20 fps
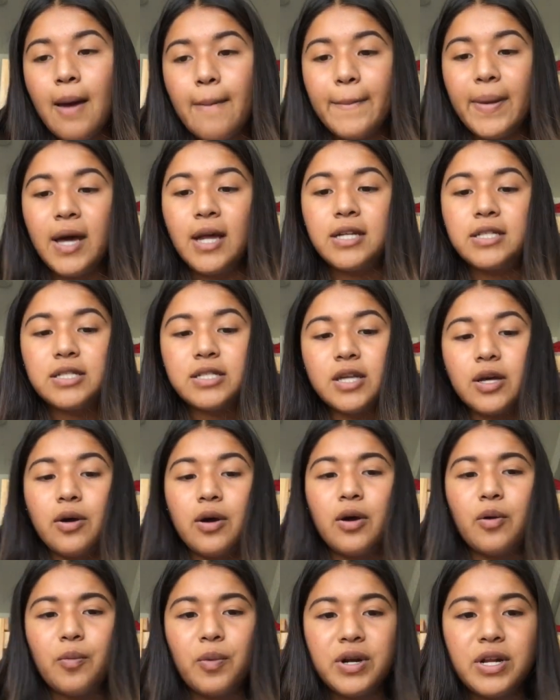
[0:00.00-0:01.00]
But
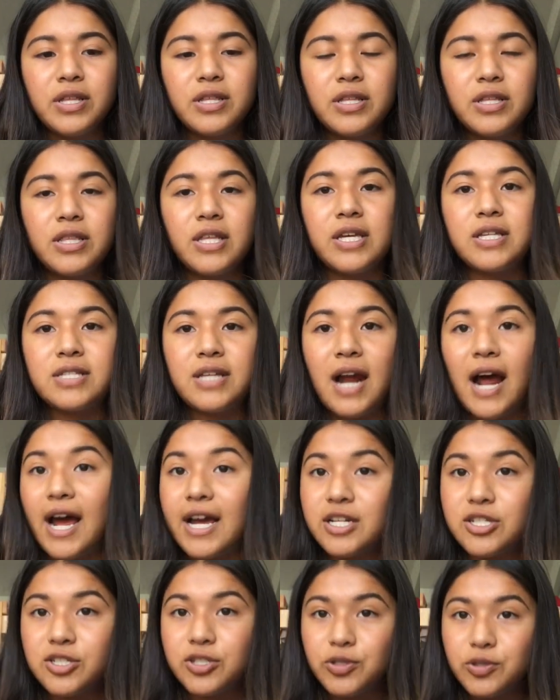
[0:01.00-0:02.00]
one of the things that
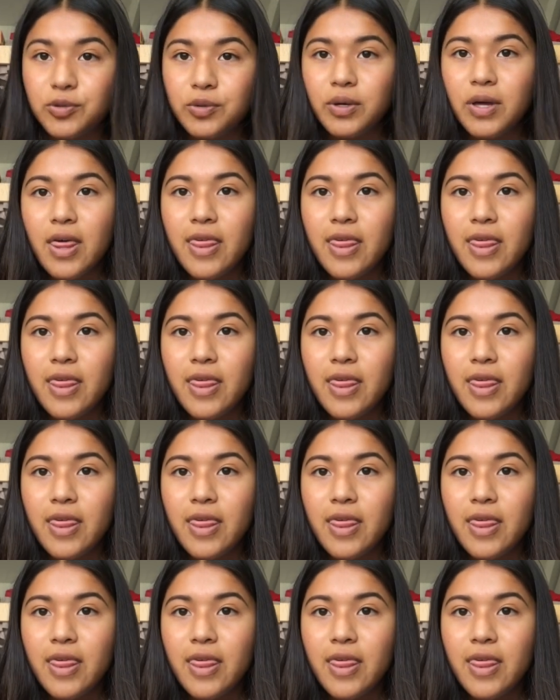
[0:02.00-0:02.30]
I do,